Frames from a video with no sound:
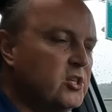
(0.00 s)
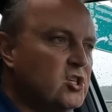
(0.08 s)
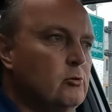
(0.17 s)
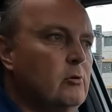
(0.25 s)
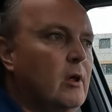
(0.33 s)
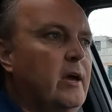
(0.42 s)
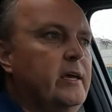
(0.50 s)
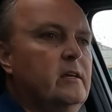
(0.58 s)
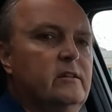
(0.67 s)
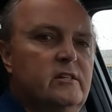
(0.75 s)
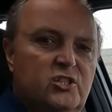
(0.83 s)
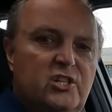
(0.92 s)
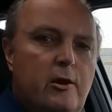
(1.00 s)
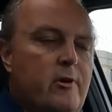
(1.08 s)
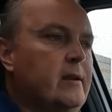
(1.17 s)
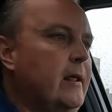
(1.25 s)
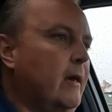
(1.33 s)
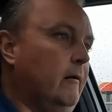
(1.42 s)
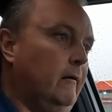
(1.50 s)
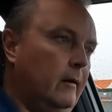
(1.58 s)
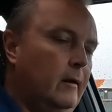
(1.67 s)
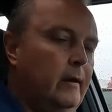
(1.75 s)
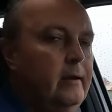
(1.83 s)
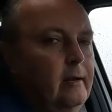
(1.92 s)
I do like the steering. Now,
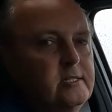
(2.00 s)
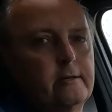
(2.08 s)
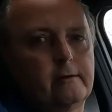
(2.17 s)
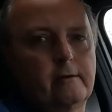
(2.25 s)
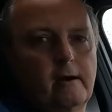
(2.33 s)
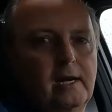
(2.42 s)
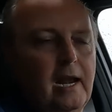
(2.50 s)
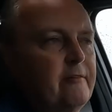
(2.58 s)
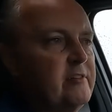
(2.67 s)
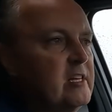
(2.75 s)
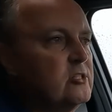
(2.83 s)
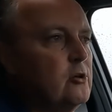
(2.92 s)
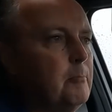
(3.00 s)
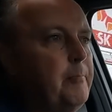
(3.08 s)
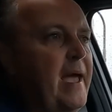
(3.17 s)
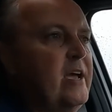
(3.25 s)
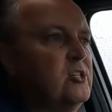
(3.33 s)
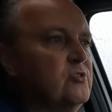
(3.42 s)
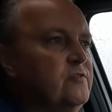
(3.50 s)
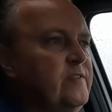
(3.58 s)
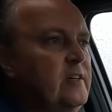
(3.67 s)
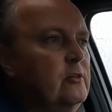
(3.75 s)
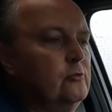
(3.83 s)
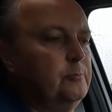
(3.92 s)
yeah, it's not 911, it's not bags of
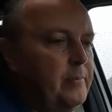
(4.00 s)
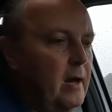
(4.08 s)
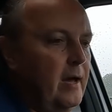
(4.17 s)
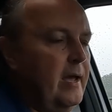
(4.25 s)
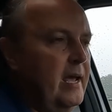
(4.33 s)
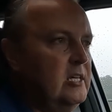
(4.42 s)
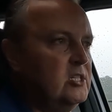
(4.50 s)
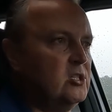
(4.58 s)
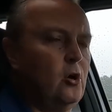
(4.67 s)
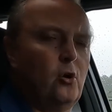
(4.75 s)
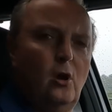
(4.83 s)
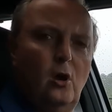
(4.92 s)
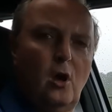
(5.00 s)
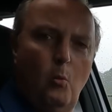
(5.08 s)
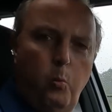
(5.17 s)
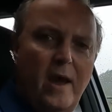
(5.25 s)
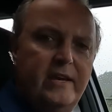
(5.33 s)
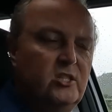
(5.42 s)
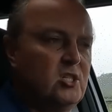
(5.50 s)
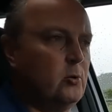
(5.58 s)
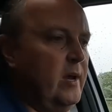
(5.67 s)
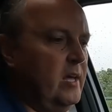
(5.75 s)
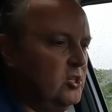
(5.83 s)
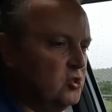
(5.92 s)
feel, but it's got a weight
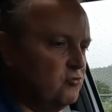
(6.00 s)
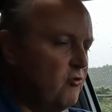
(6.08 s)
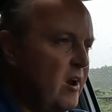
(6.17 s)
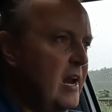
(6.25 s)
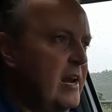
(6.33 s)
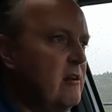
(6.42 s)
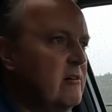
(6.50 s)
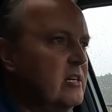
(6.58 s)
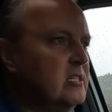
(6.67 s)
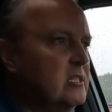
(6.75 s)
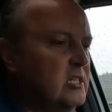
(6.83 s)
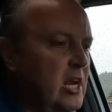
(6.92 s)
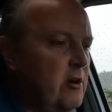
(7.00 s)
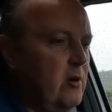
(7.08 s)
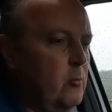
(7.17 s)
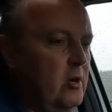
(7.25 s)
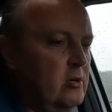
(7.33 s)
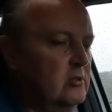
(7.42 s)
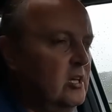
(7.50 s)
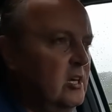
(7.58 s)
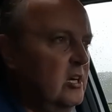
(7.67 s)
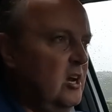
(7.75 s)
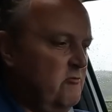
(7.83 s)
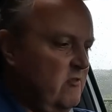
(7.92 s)
to it. There's a really nice steering wheel,
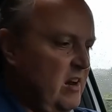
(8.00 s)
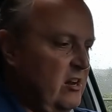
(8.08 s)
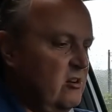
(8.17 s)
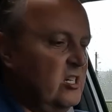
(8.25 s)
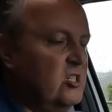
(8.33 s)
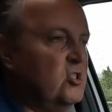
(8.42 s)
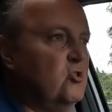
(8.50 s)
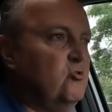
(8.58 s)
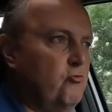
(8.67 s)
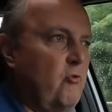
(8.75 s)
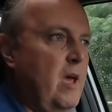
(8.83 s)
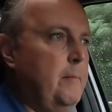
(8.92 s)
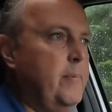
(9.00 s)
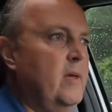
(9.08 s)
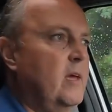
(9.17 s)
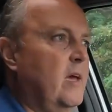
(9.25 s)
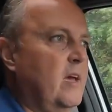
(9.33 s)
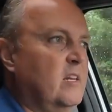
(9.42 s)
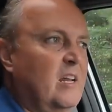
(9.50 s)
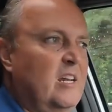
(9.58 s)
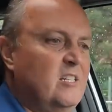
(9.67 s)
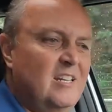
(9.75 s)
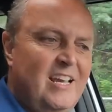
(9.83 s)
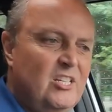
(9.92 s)
a really nice grip,
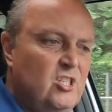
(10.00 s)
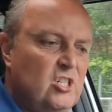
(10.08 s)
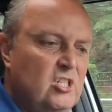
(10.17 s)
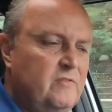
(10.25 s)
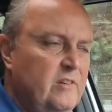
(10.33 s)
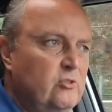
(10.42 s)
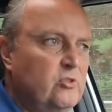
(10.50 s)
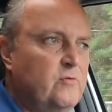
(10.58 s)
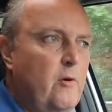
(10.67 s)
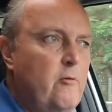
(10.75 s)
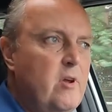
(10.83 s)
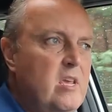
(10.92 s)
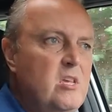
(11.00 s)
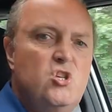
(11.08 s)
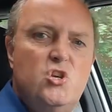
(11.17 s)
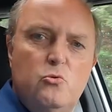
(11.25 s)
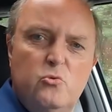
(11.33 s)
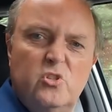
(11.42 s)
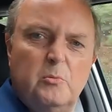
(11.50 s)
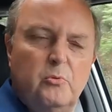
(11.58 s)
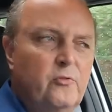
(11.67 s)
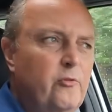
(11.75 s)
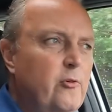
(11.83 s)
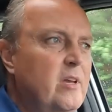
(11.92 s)
and it just feels very
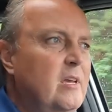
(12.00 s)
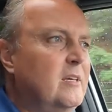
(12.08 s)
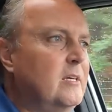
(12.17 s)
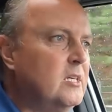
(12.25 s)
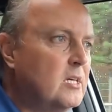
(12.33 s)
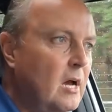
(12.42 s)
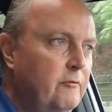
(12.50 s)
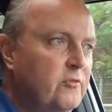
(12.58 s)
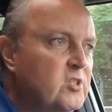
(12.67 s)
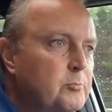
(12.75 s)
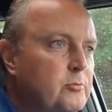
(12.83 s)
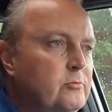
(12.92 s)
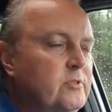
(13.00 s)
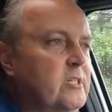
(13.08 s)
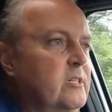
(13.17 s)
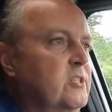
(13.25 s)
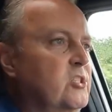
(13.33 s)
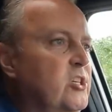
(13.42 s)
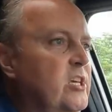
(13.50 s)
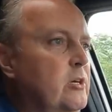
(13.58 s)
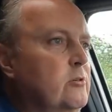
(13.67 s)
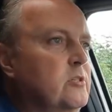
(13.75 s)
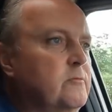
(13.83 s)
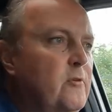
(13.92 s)
usable, very comfortable to
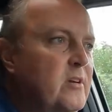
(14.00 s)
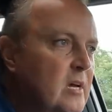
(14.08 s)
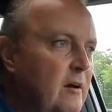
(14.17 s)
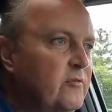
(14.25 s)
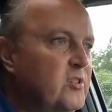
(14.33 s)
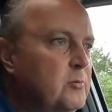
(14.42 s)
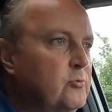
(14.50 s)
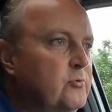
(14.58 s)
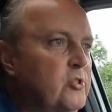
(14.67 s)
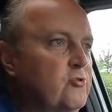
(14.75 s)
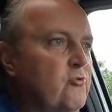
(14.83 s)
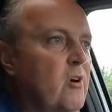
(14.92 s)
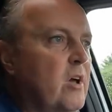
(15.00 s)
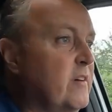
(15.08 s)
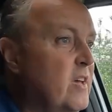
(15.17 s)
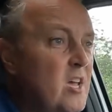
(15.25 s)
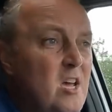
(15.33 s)
use, very comfortable to drive.